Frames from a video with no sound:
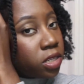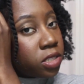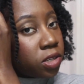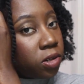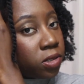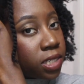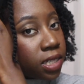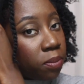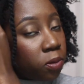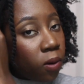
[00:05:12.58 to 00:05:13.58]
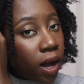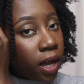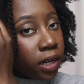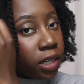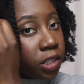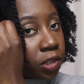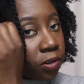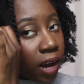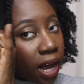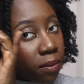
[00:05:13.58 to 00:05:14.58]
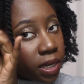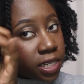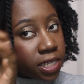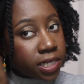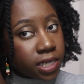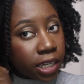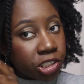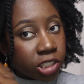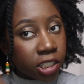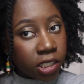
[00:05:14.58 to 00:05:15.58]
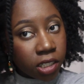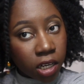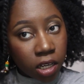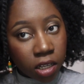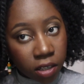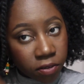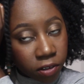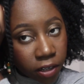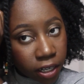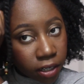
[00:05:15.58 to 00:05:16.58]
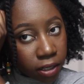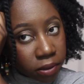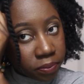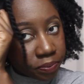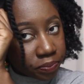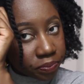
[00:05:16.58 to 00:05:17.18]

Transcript: So step one, you grab a section of your hair.